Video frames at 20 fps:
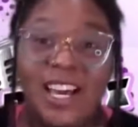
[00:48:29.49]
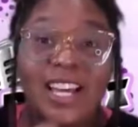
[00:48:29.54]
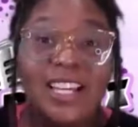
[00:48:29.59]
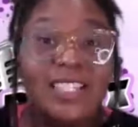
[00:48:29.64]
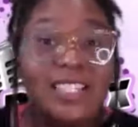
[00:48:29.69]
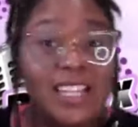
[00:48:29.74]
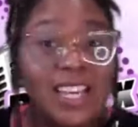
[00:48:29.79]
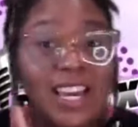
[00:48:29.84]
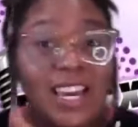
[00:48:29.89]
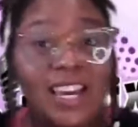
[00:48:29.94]

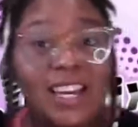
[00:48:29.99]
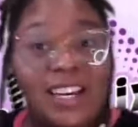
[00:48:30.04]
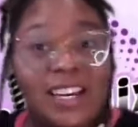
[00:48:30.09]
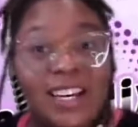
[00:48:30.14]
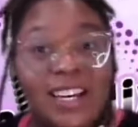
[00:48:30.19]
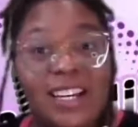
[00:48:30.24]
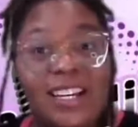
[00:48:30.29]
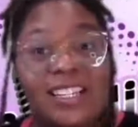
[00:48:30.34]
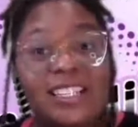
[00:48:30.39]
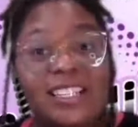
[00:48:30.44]
See
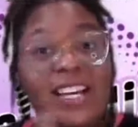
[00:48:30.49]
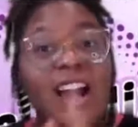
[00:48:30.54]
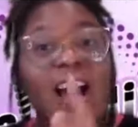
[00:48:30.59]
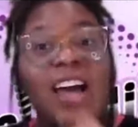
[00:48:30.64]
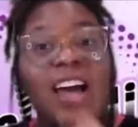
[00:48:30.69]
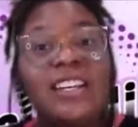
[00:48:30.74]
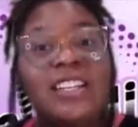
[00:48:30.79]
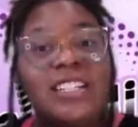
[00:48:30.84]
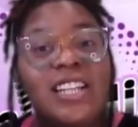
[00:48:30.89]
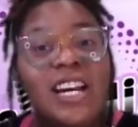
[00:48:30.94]
how
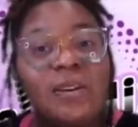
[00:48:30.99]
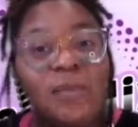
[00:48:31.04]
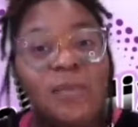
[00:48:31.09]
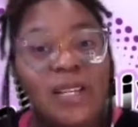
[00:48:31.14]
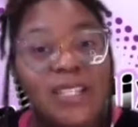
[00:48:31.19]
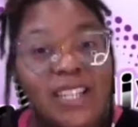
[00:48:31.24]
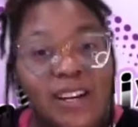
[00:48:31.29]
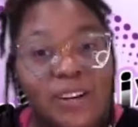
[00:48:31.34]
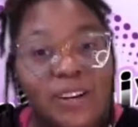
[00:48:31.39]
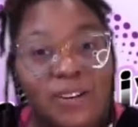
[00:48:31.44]
I had to check
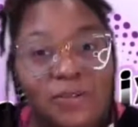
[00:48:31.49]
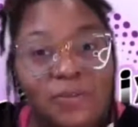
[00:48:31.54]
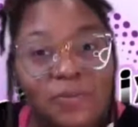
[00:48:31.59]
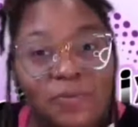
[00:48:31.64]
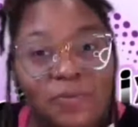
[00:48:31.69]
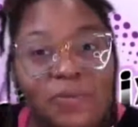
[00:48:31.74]
myself?